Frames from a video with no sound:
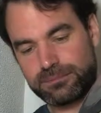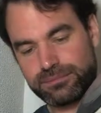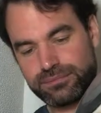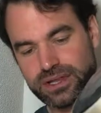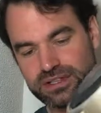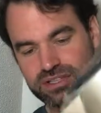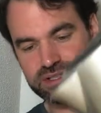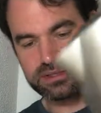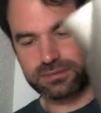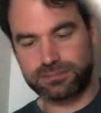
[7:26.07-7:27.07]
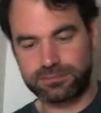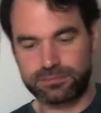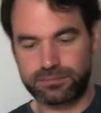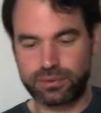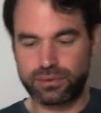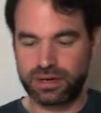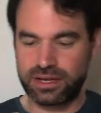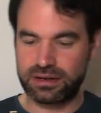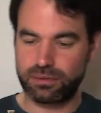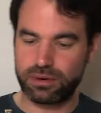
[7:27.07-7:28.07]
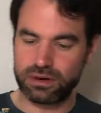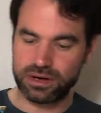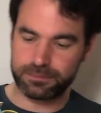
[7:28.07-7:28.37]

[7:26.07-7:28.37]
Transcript: And I just pour in the water,